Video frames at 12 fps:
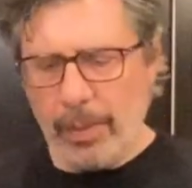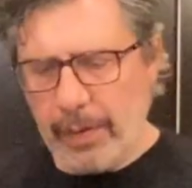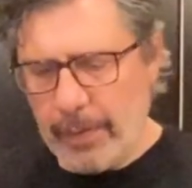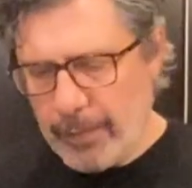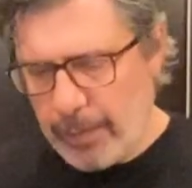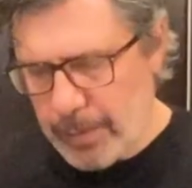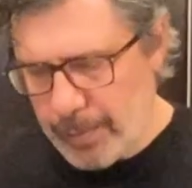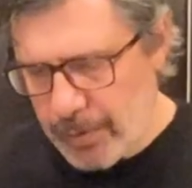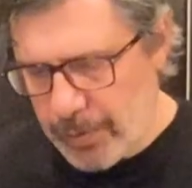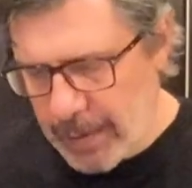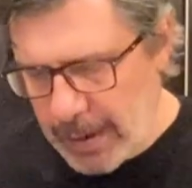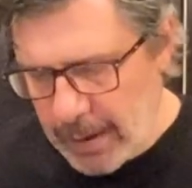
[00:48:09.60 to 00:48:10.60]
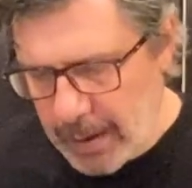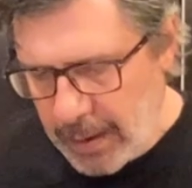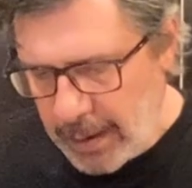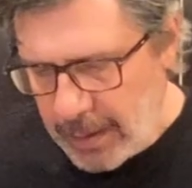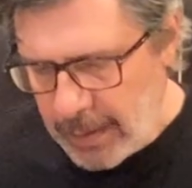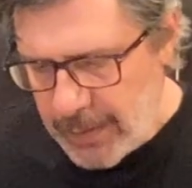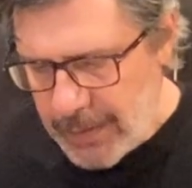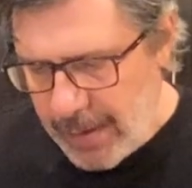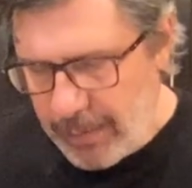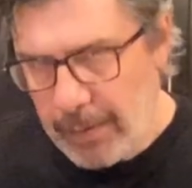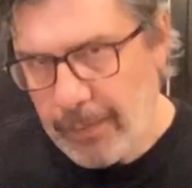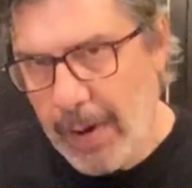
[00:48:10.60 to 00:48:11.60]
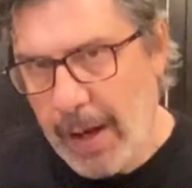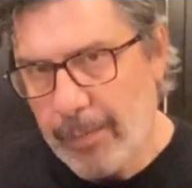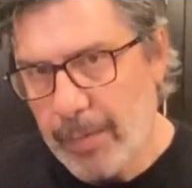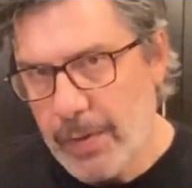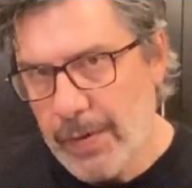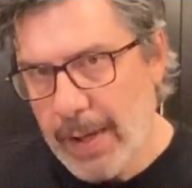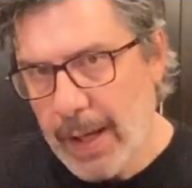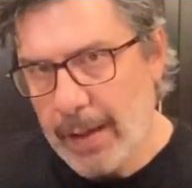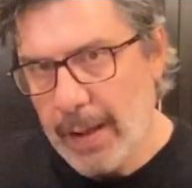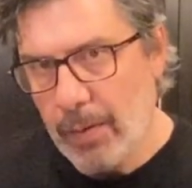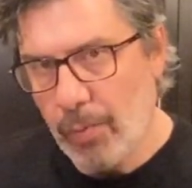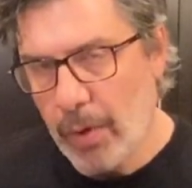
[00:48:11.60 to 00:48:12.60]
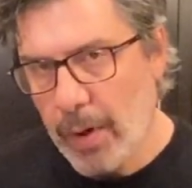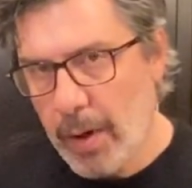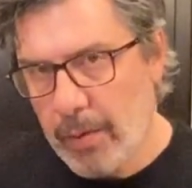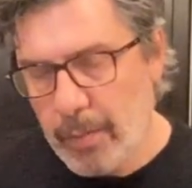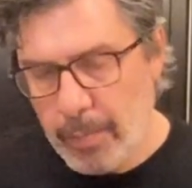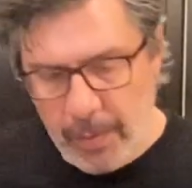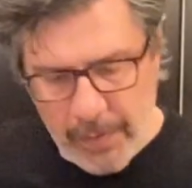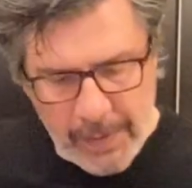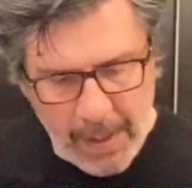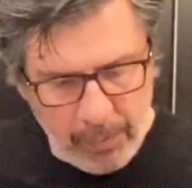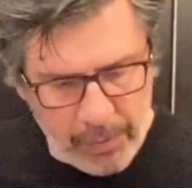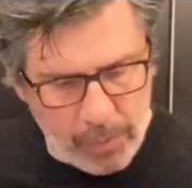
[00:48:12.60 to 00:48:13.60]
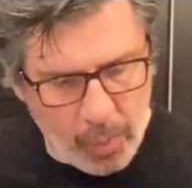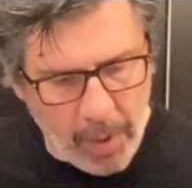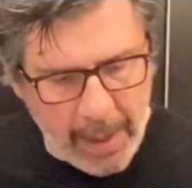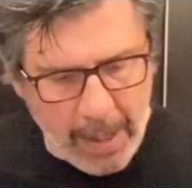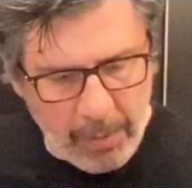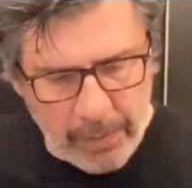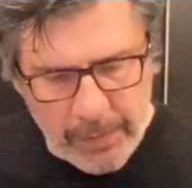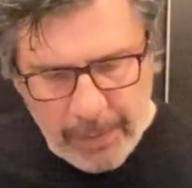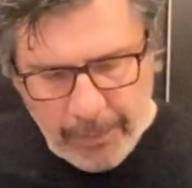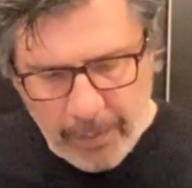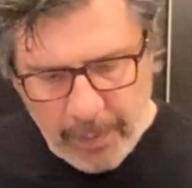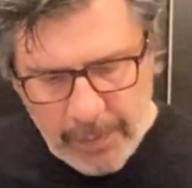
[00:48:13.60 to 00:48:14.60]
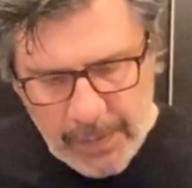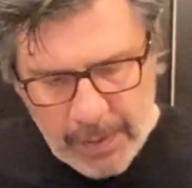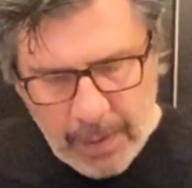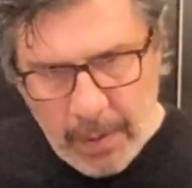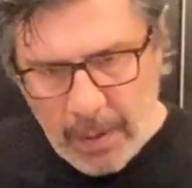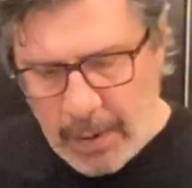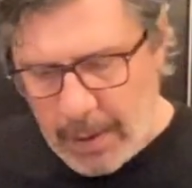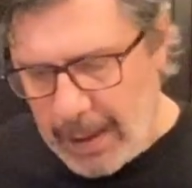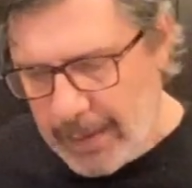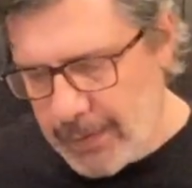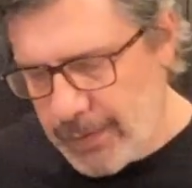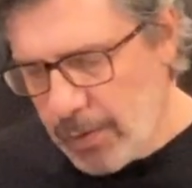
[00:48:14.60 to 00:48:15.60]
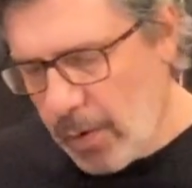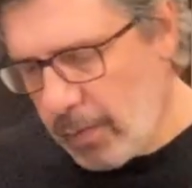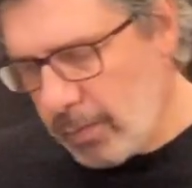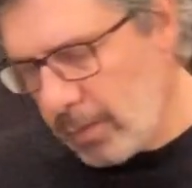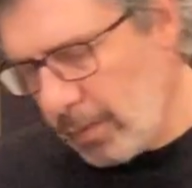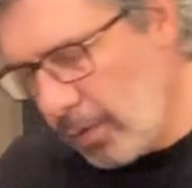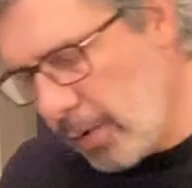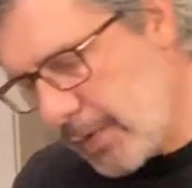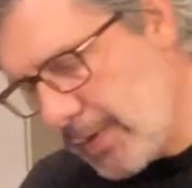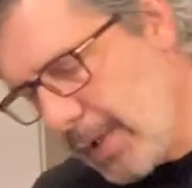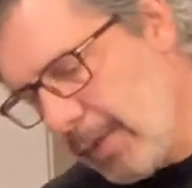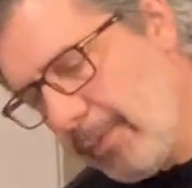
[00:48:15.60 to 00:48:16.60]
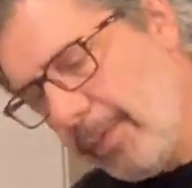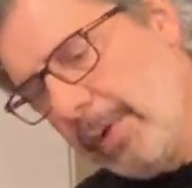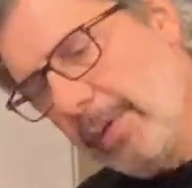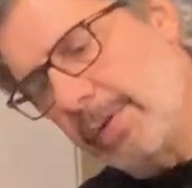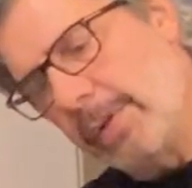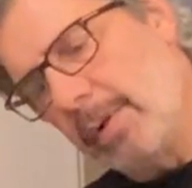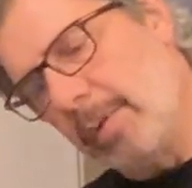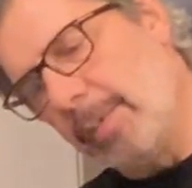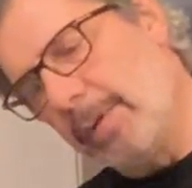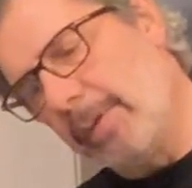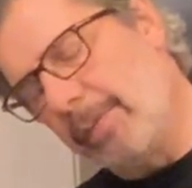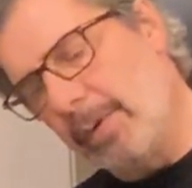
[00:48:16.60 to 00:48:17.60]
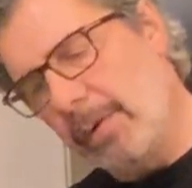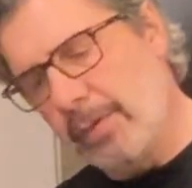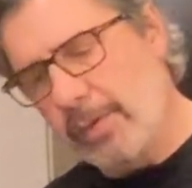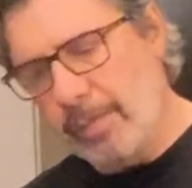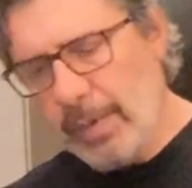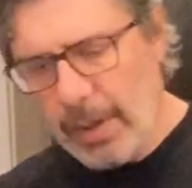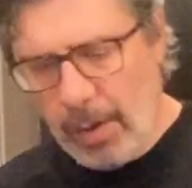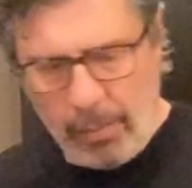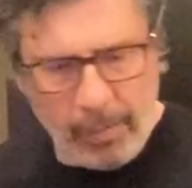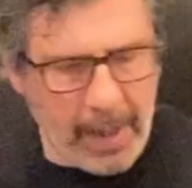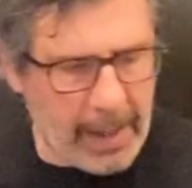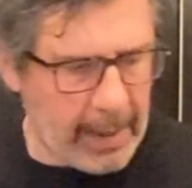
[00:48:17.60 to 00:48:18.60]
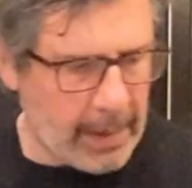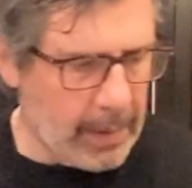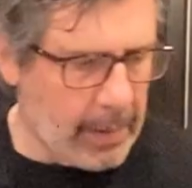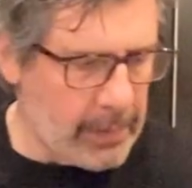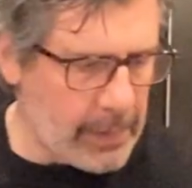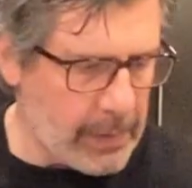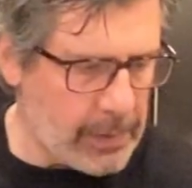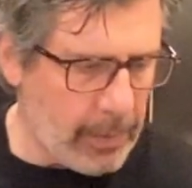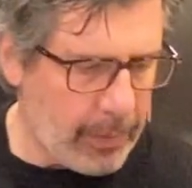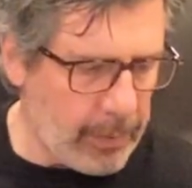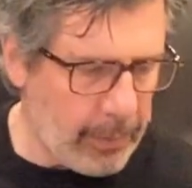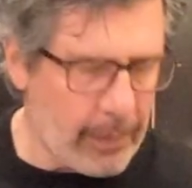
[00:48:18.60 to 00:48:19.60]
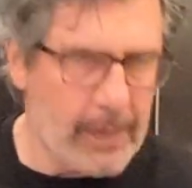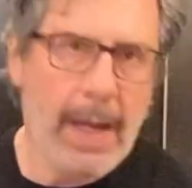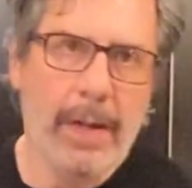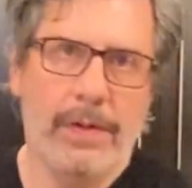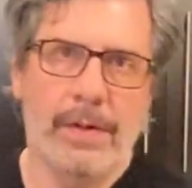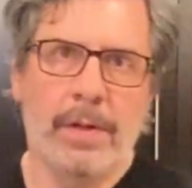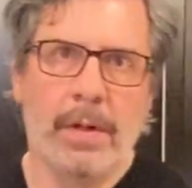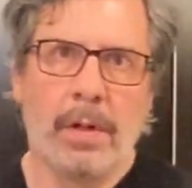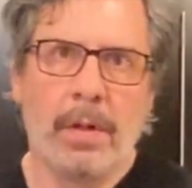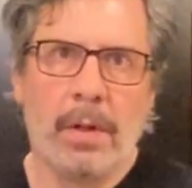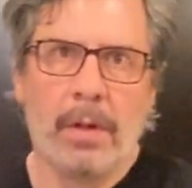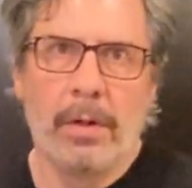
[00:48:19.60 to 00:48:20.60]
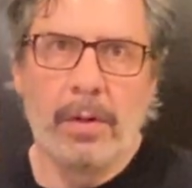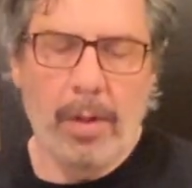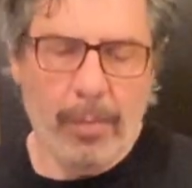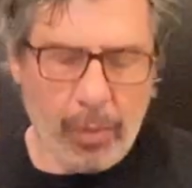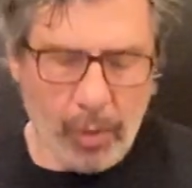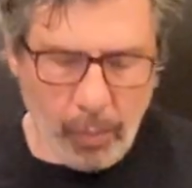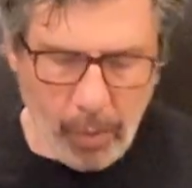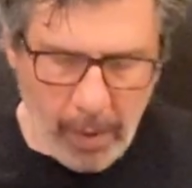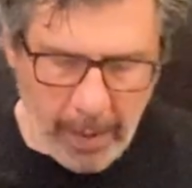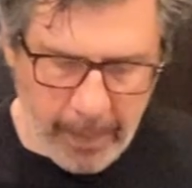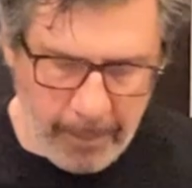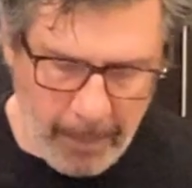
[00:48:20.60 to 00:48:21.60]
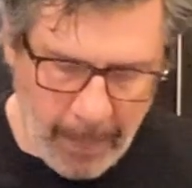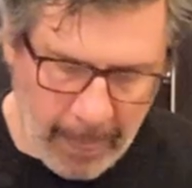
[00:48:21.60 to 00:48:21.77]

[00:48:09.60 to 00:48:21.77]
one. The difference between 75% and 100% was 1 hour difference. And this dough looks and feels a little bit different to me already. So let's go through the tests. Number 1